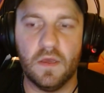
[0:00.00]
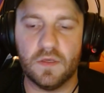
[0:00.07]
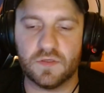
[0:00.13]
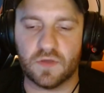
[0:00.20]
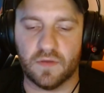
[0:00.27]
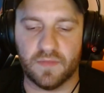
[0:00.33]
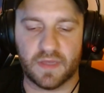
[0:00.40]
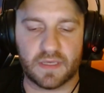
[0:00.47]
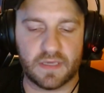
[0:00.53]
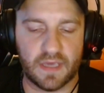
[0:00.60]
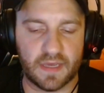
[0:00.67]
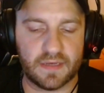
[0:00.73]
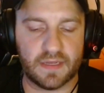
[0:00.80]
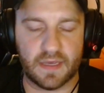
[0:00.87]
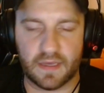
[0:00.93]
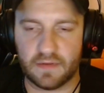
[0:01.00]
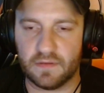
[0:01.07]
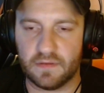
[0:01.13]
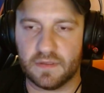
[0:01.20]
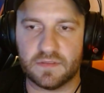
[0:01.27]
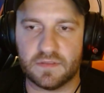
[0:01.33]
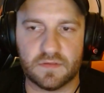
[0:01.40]
So I'm like, "Yeah, Dad,
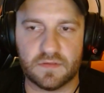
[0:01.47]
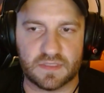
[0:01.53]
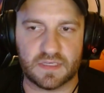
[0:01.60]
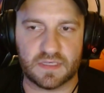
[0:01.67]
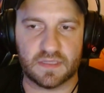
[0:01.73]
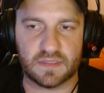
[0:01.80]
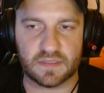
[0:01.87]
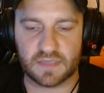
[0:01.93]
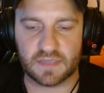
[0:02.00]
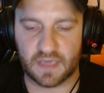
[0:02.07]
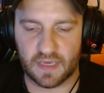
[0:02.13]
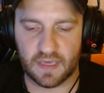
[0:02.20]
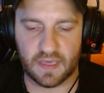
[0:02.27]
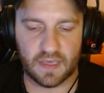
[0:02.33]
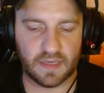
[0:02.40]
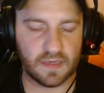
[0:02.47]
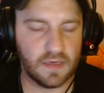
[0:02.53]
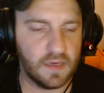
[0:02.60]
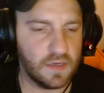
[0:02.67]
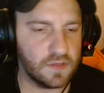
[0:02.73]
let's get this keg."